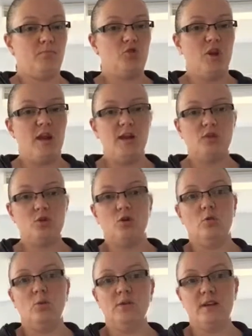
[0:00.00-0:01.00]
change
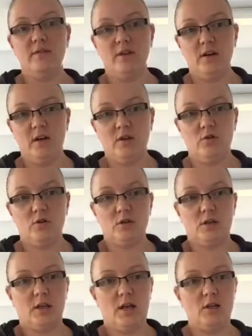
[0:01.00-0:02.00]
or whatever in order
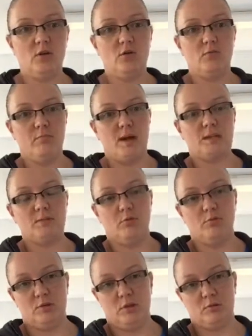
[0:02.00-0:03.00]
to get you the
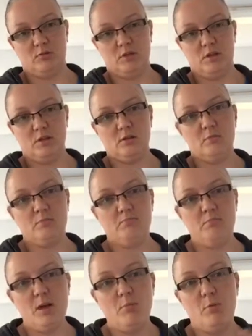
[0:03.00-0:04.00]
maximum results in the
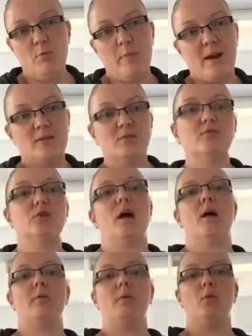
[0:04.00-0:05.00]
minimum amount of
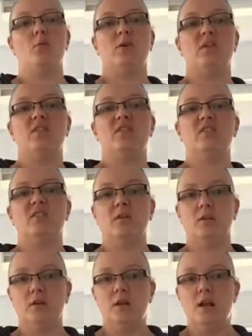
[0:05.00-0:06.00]
time with
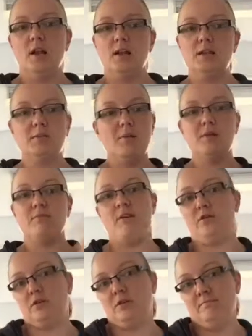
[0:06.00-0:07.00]
the least amount of
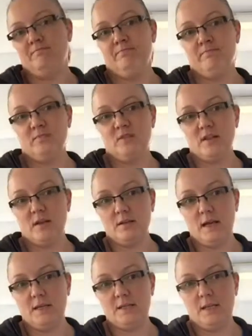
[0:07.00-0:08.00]
effort.
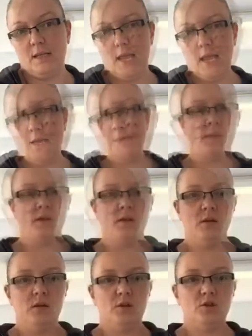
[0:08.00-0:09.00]
Sounds ideal, eh?
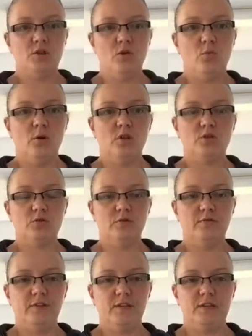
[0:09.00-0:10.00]
So what
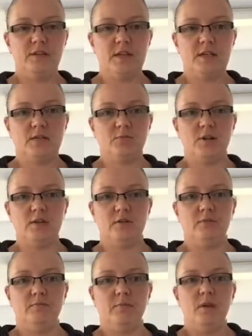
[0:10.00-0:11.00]
sort of fitness tests we do?